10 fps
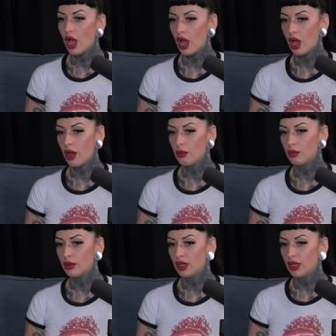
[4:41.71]

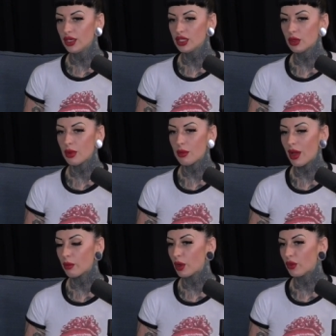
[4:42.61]
Um, so my
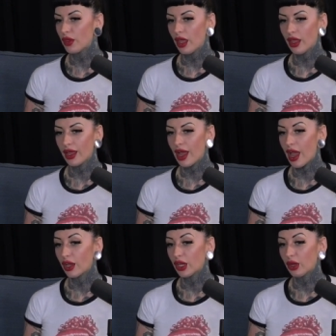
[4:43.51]
mom wrote that like
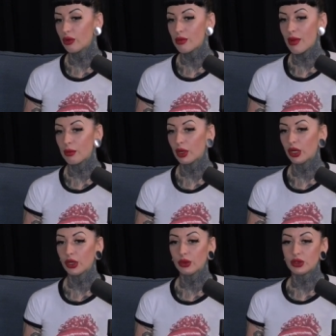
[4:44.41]
I couldn't
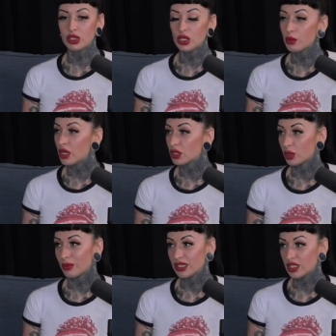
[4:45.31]
remember who she was
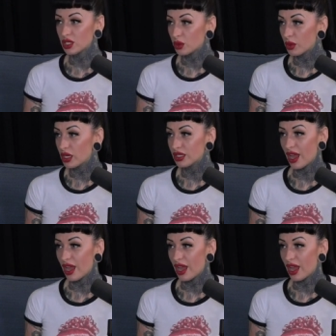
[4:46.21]
or my sister was.